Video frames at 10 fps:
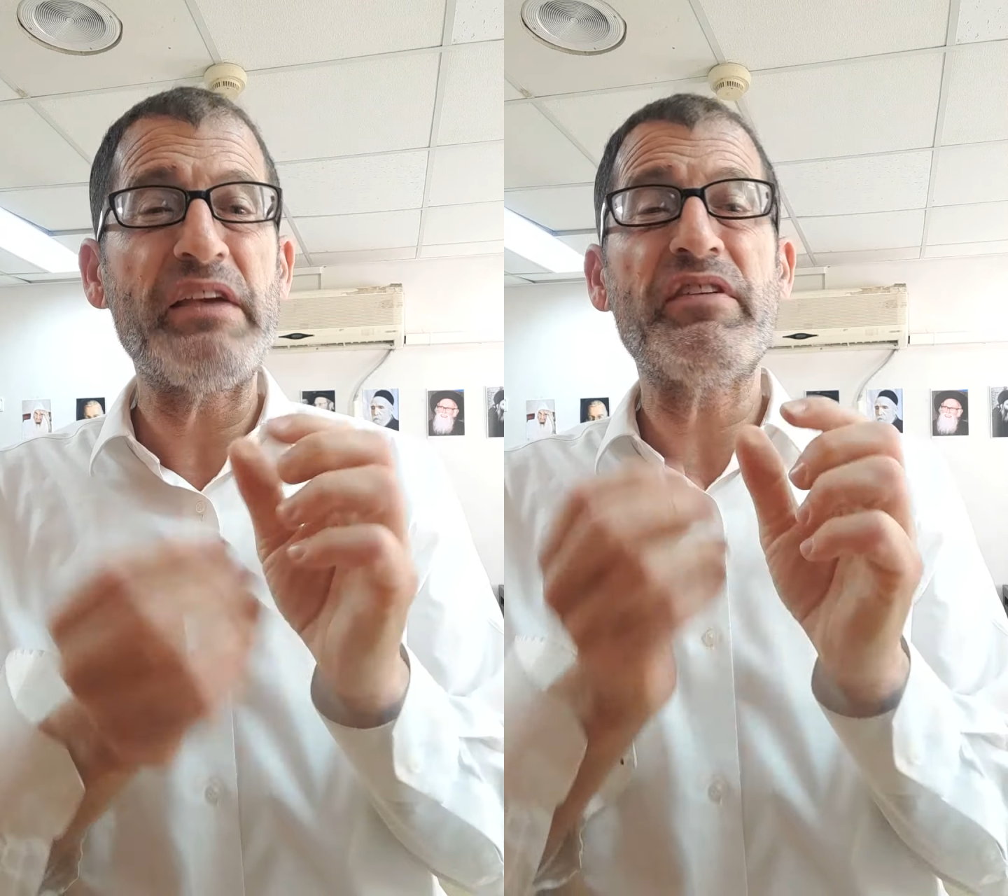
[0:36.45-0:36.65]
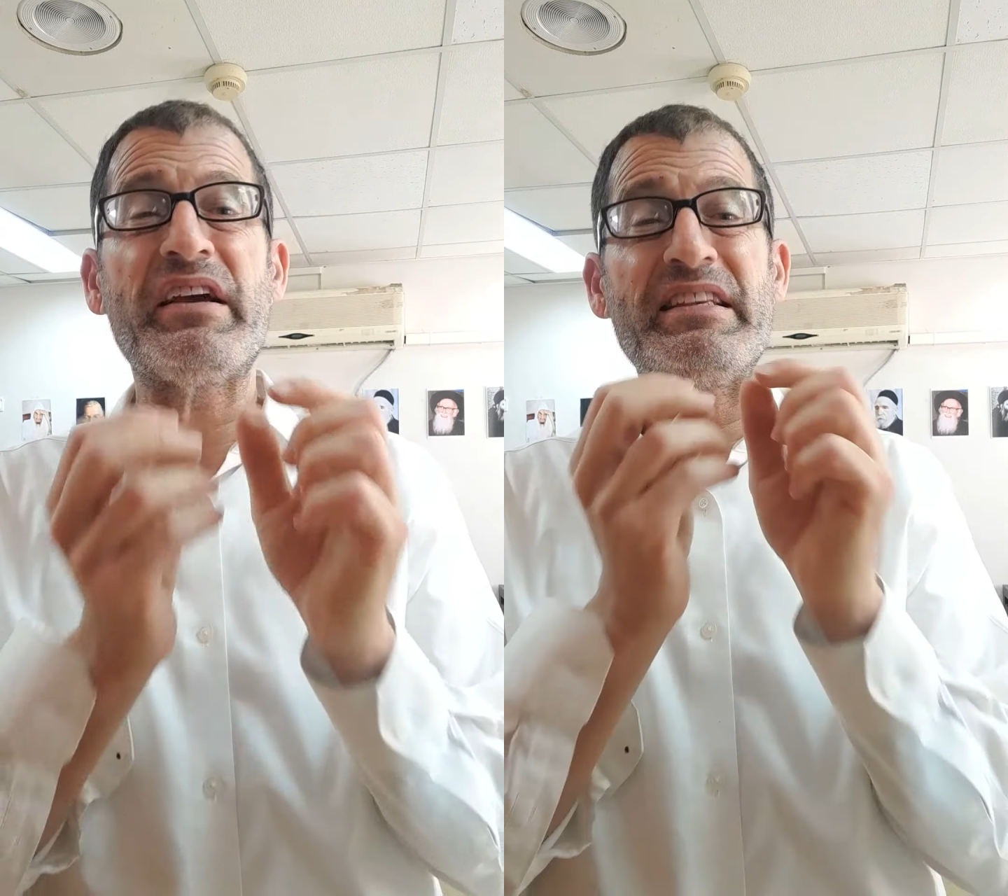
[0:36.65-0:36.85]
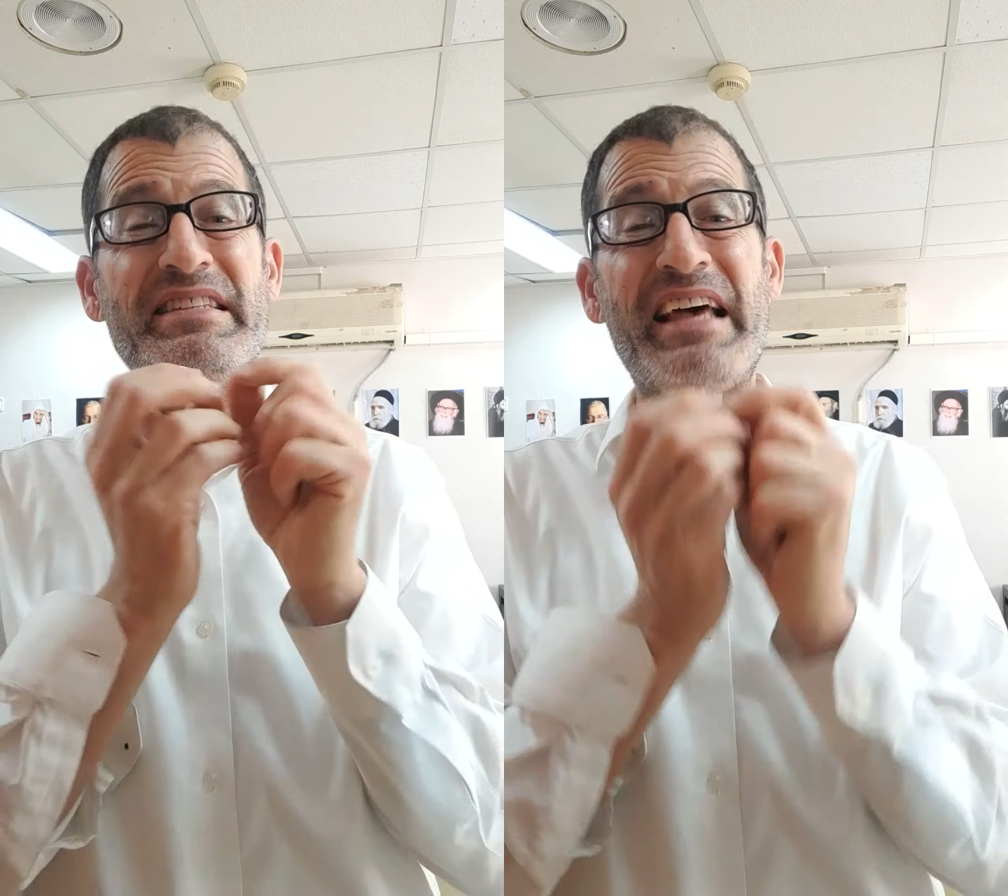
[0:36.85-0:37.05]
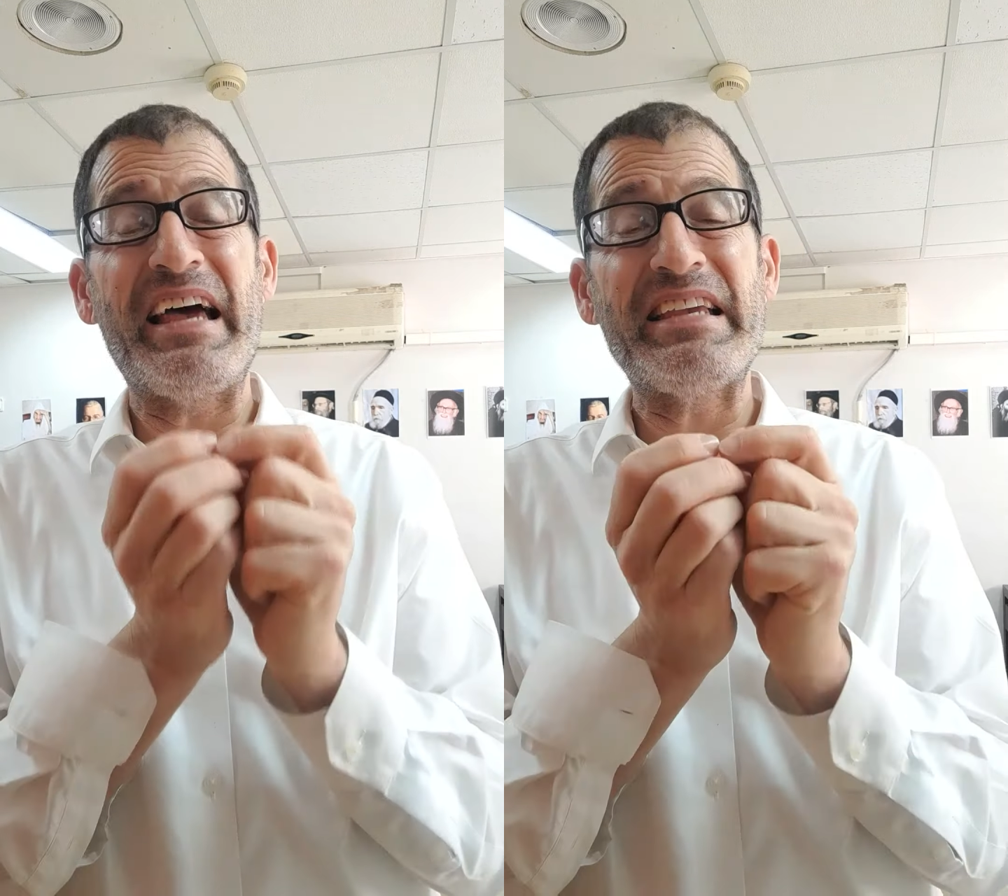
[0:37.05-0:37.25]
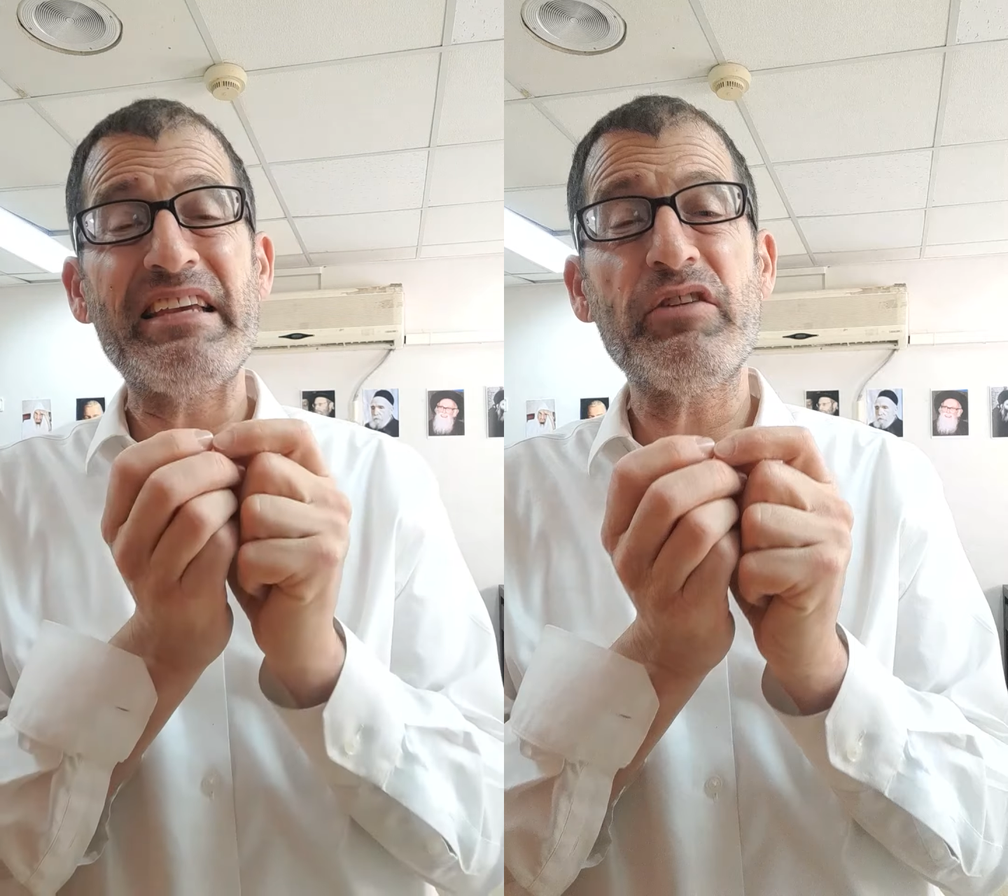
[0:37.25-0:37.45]
eat a
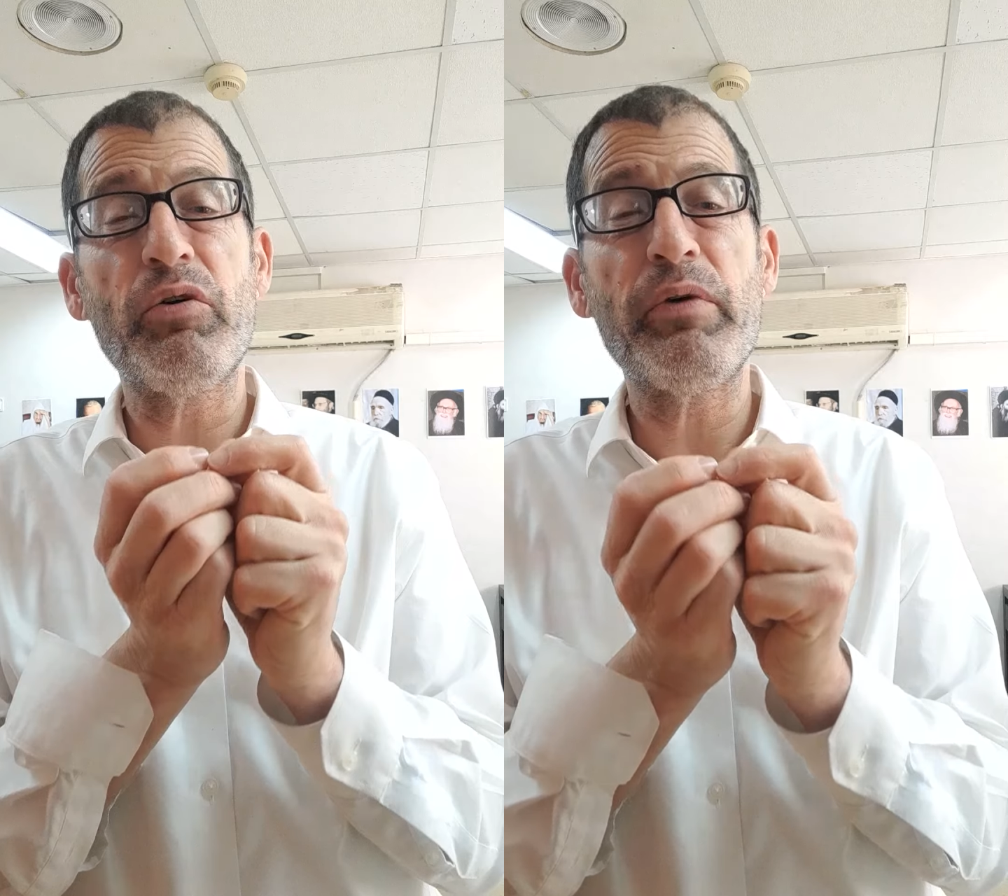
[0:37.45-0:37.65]
Kazayit or